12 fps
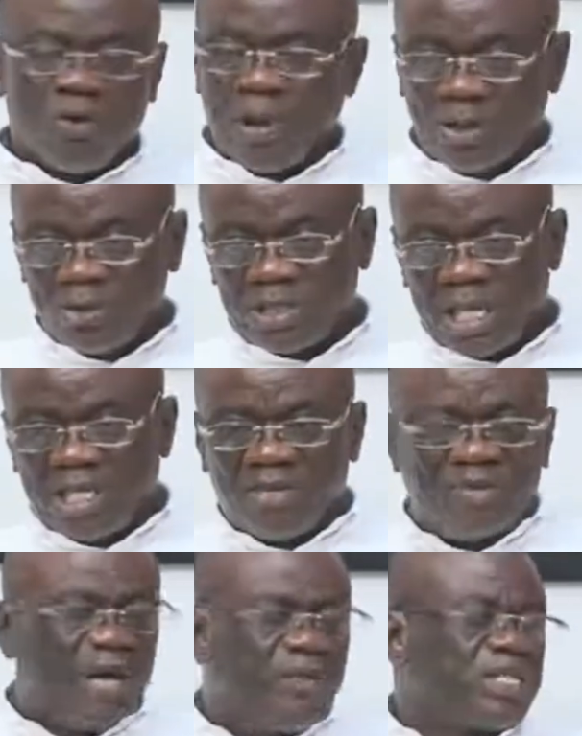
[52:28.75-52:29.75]
why don't I
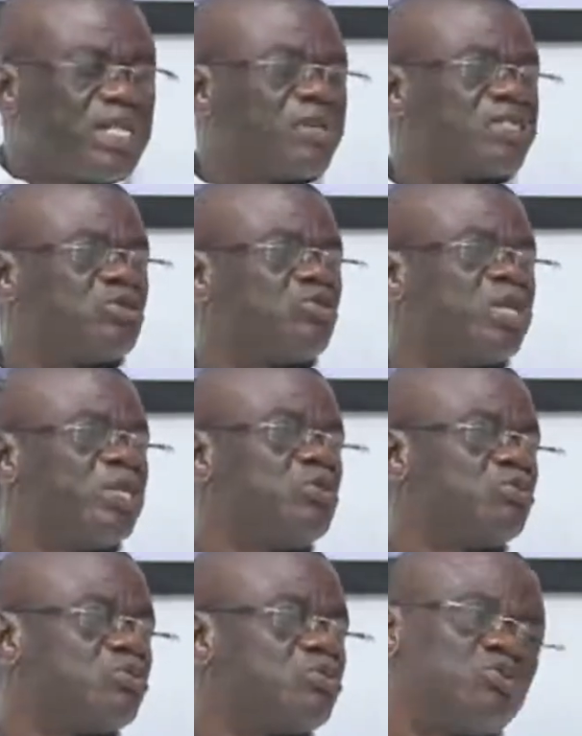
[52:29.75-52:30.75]
give the 100,000 to the
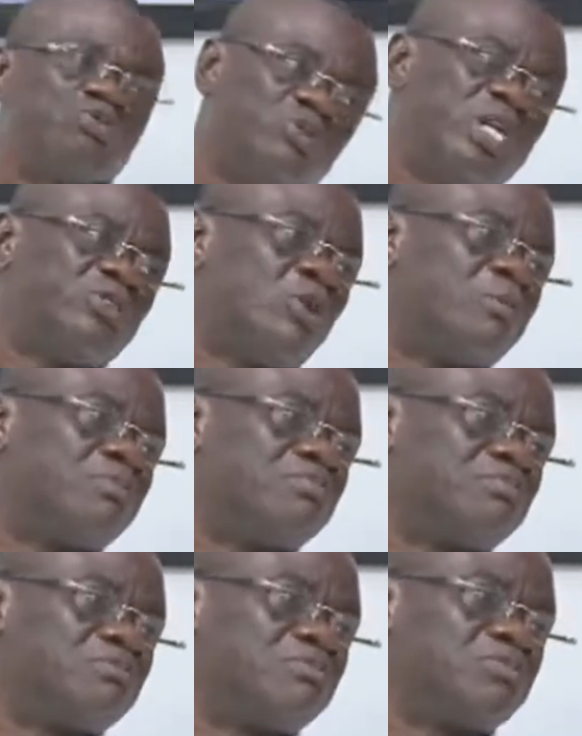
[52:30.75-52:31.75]
youth to do the job
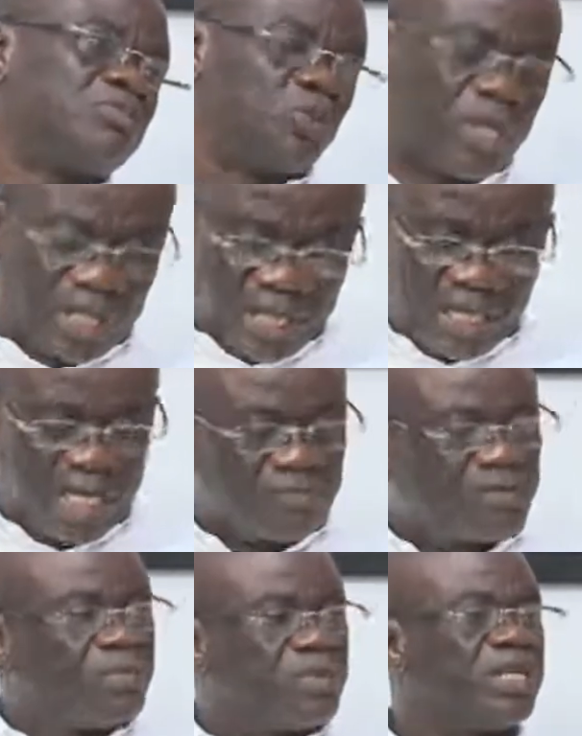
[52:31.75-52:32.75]
so that they can
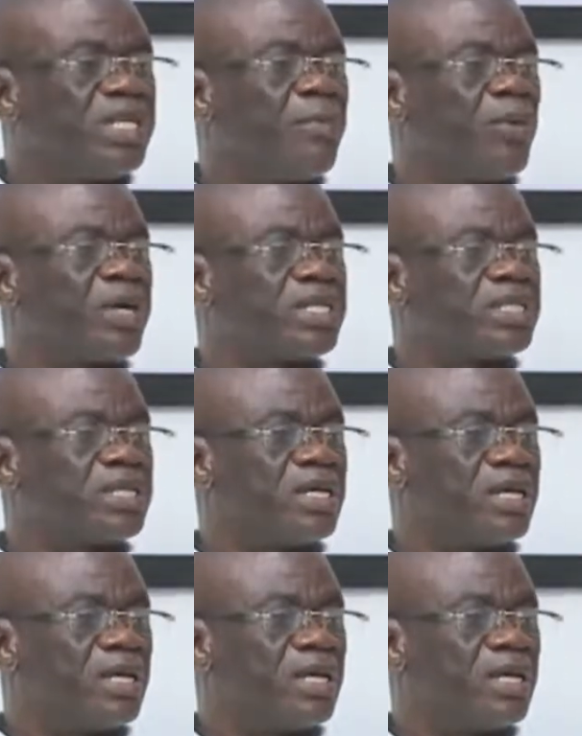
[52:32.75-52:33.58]
have something in their pockets?